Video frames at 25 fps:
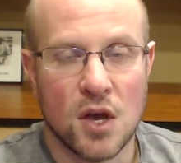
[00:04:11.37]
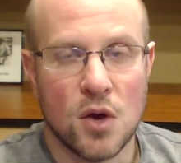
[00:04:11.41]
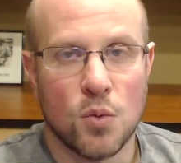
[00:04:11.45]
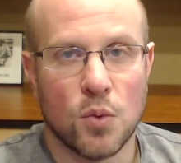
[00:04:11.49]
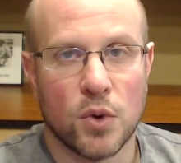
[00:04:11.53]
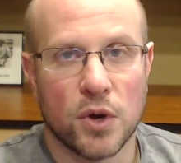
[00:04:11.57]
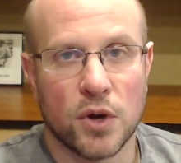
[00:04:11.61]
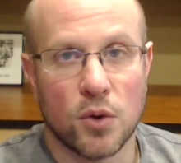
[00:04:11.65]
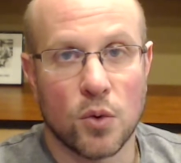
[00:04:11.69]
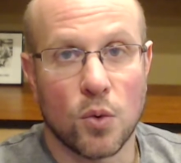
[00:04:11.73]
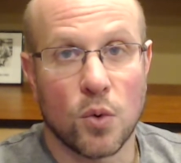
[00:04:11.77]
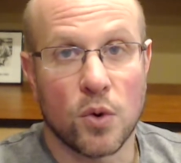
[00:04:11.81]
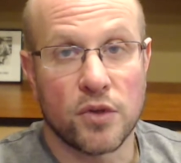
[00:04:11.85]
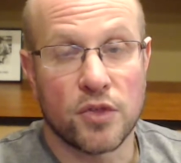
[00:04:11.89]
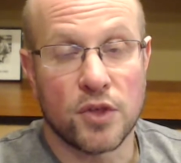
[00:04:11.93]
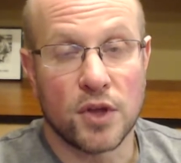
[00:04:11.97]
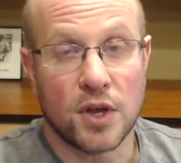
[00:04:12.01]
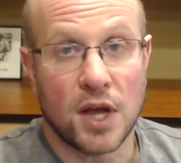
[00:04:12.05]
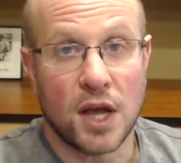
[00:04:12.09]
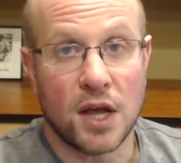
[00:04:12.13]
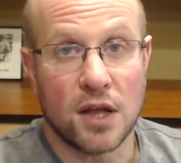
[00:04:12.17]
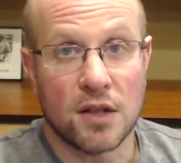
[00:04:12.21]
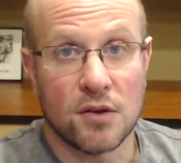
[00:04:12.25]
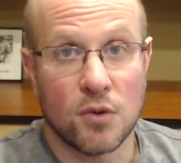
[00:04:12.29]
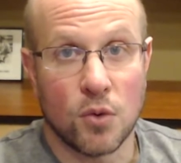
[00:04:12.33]
where your
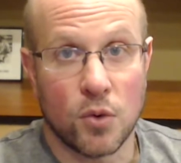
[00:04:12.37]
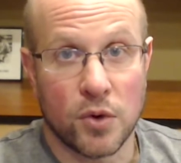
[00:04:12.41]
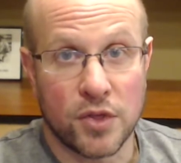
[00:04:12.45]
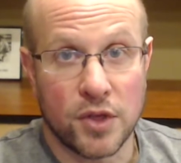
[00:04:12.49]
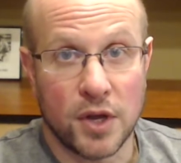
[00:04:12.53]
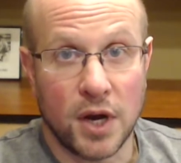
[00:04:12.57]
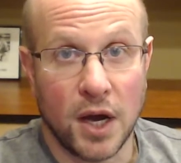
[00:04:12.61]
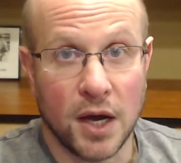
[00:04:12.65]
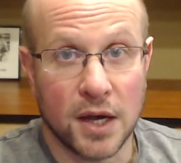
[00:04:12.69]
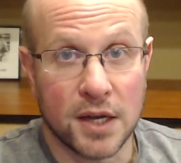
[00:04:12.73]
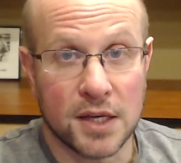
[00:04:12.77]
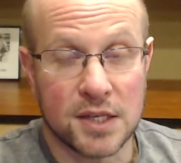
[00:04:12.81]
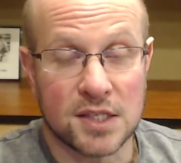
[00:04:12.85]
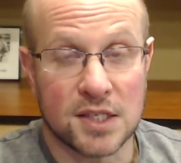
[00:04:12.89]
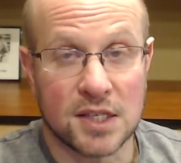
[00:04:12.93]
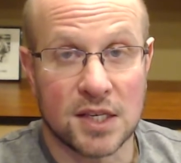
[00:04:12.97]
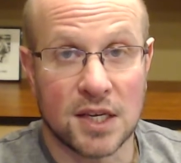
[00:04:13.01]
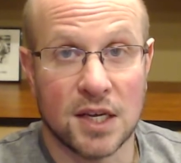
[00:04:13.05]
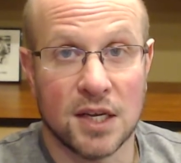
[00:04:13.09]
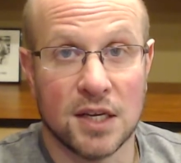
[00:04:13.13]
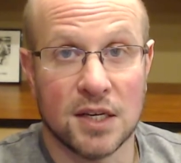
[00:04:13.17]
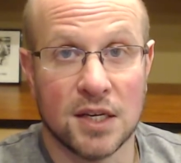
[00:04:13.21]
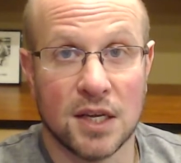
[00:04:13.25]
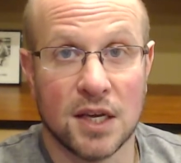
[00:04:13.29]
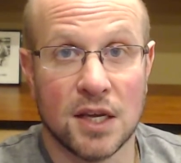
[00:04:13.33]
orthodontist
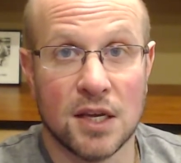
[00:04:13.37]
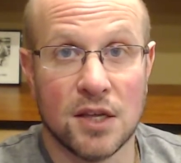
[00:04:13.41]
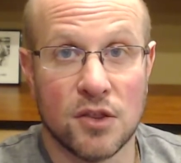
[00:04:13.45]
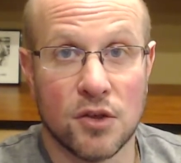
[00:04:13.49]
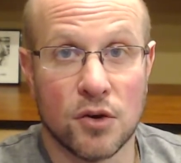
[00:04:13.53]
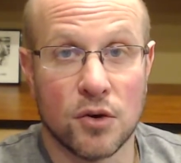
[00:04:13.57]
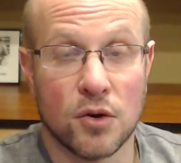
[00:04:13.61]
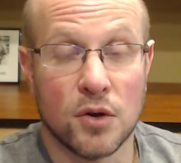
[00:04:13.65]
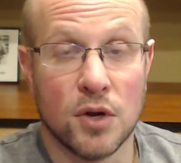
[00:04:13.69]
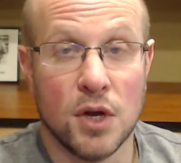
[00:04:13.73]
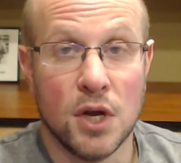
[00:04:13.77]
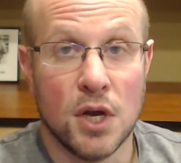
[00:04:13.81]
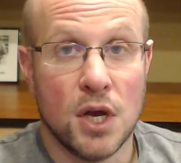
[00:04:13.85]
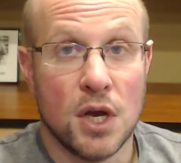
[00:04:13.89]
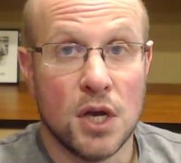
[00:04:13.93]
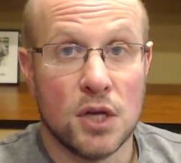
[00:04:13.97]
can either